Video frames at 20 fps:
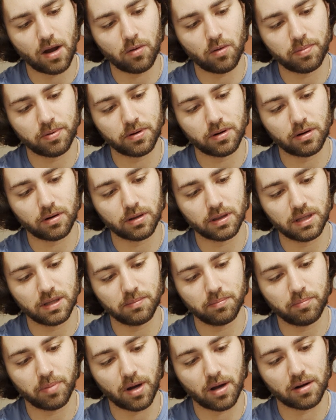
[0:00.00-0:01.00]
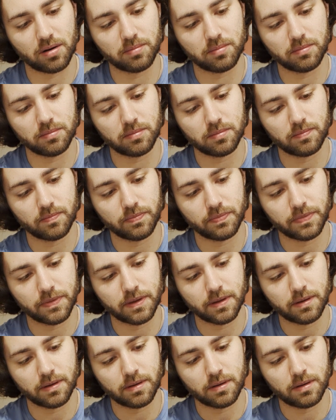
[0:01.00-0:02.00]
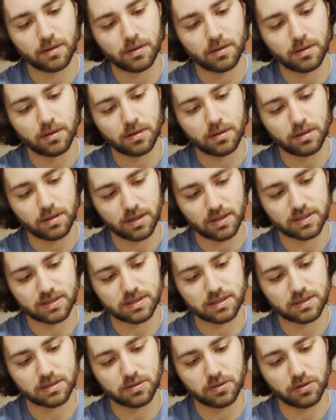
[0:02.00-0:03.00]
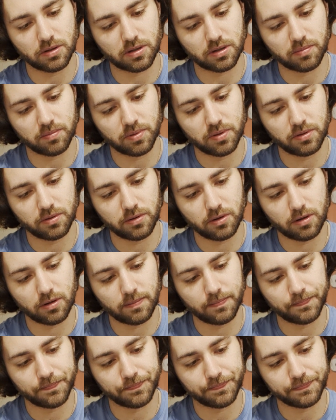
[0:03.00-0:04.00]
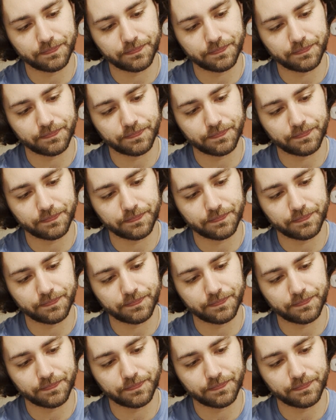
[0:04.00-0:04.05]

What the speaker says: output on the bottom, yes, to your computer.